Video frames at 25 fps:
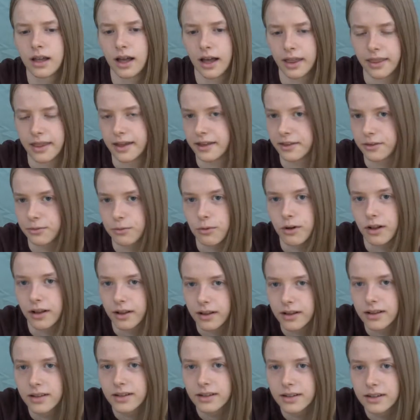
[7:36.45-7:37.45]
And that's,
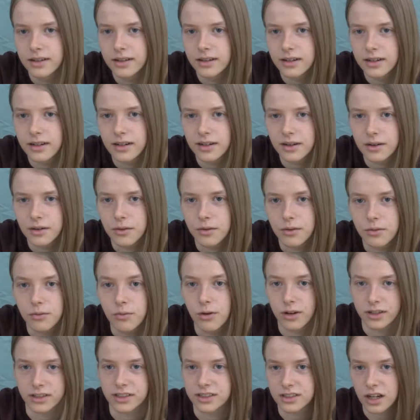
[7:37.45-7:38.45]
well,
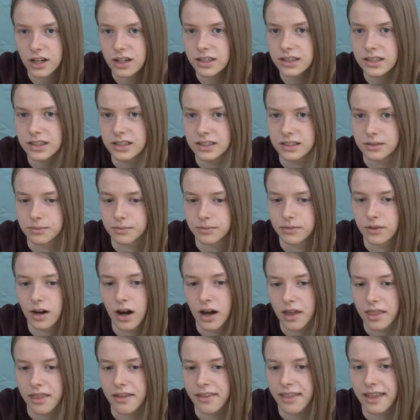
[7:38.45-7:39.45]
what is autism
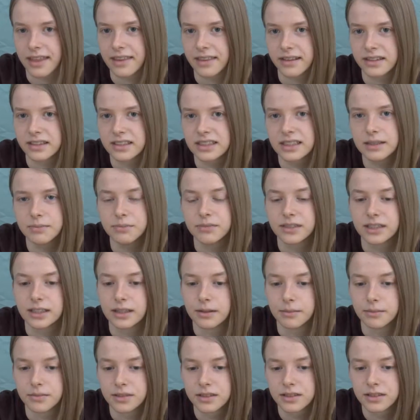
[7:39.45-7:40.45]
other than the
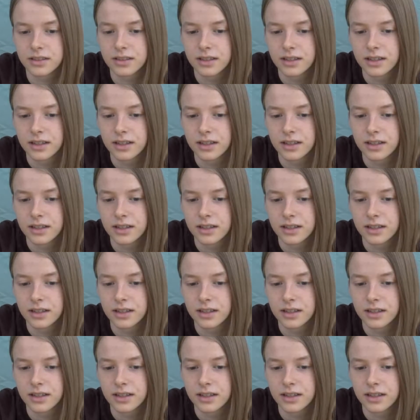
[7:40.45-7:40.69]
symptoms?